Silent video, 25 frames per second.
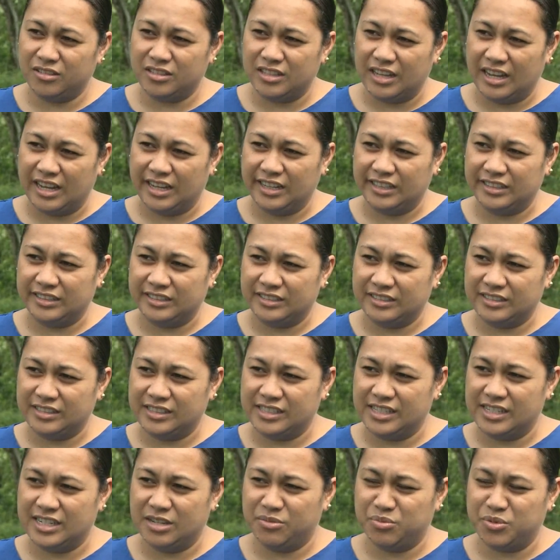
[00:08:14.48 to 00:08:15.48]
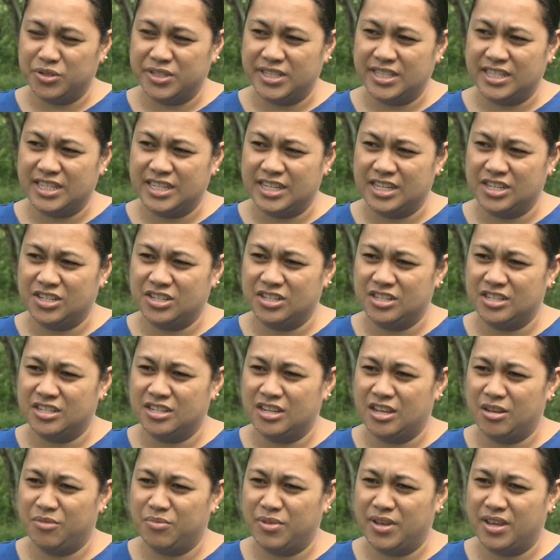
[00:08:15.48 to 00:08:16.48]
I did a presentation
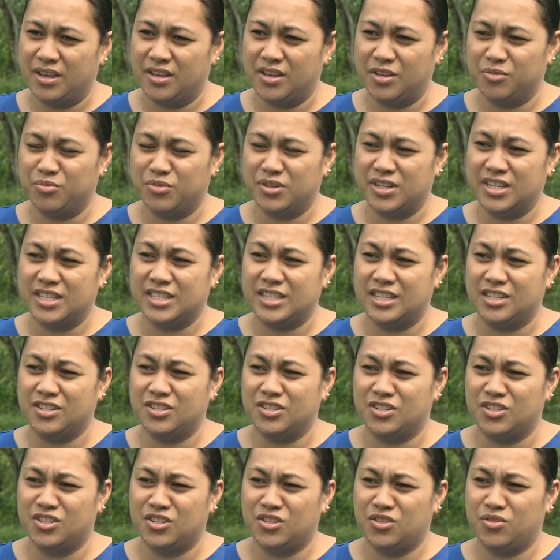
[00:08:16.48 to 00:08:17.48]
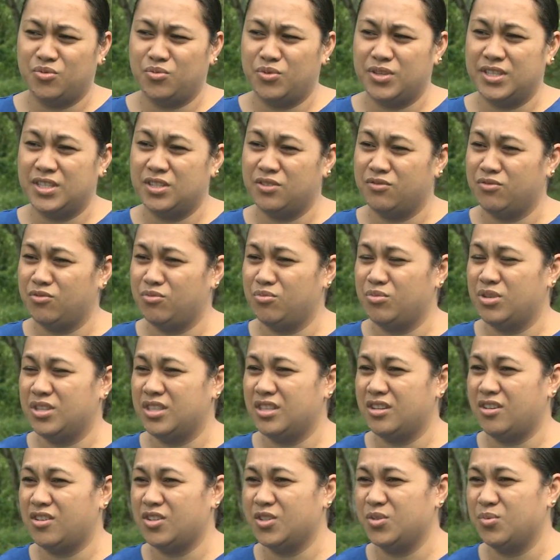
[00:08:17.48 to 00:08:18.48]
about immunization in the waiting room at
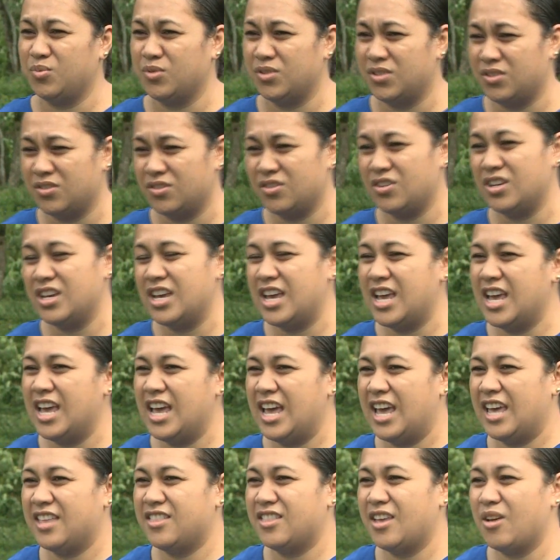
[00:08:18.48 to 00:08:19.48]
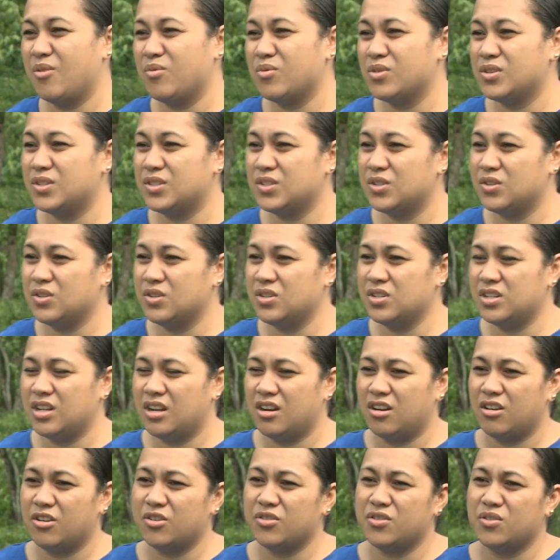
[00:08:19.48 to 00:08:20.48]
the hospital, and that was good. A
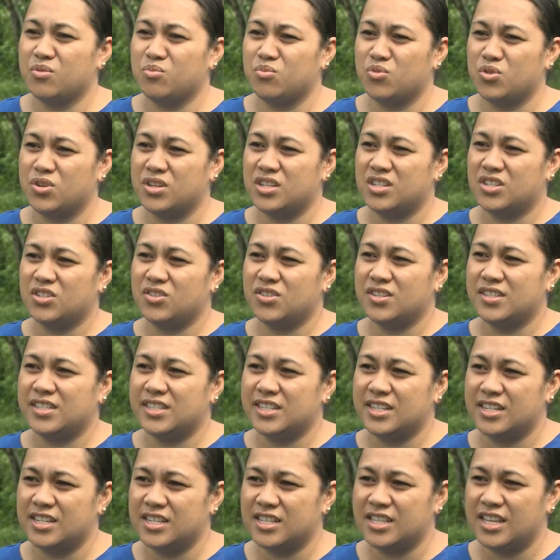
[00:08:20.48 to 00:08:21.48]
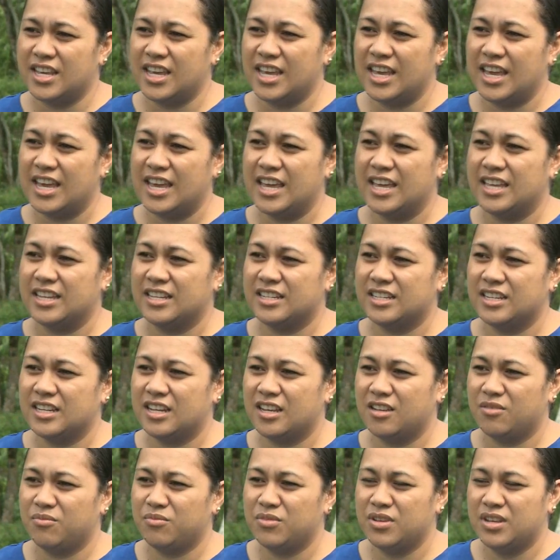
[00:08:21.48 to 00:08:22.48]
lot of them were interested in that.
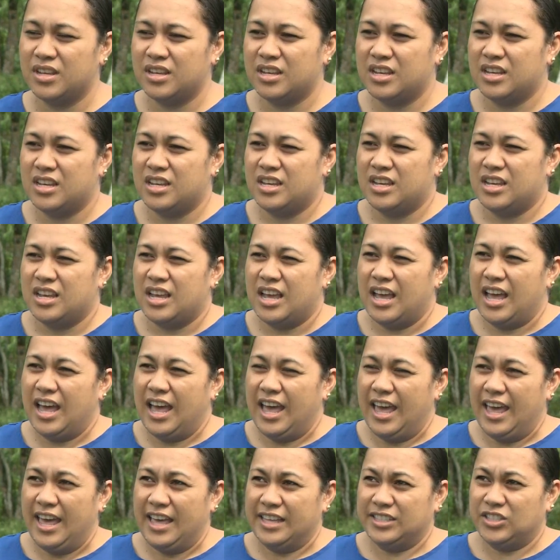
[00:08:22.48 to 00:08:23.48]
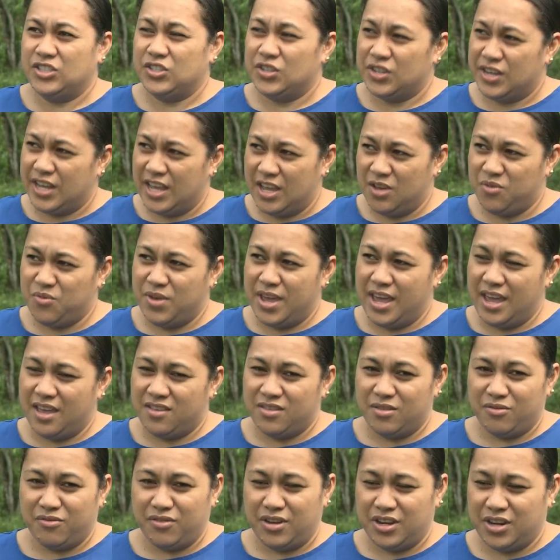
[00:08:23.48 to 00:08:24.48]
And today we
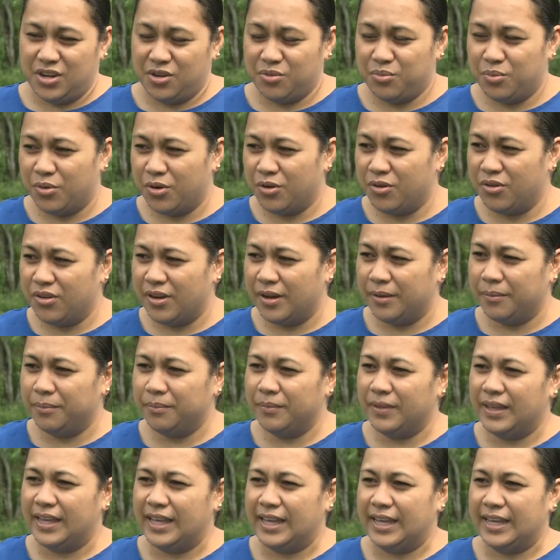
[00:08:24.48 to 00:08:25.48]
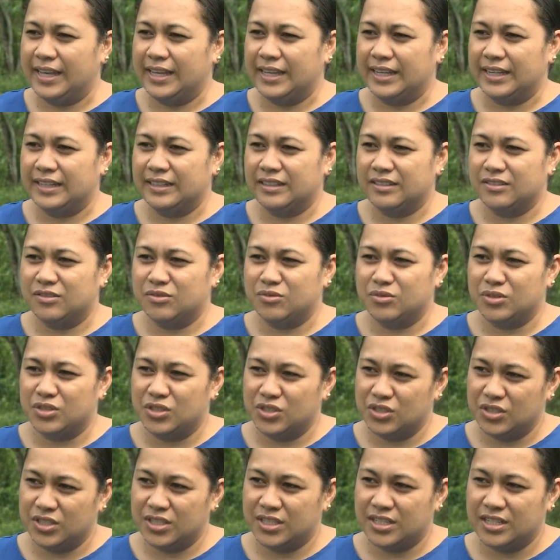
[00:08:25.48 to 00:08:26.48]
have the radio program, and we
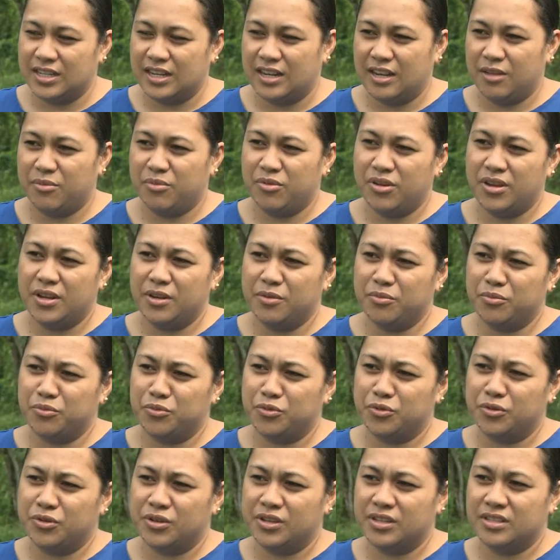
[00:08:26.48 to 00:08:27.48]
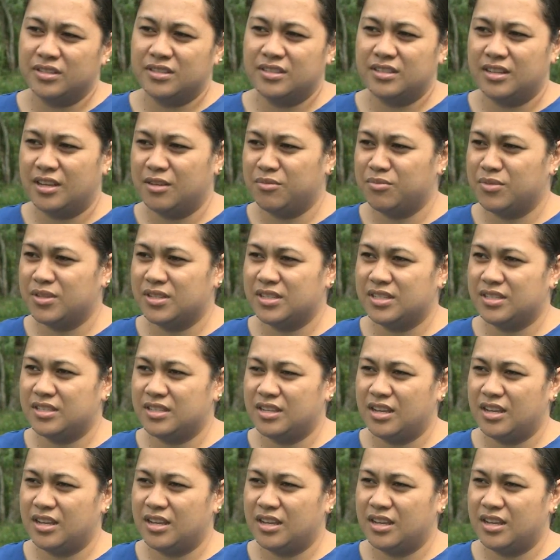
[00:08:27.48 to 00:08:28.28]
just elaborate more, same as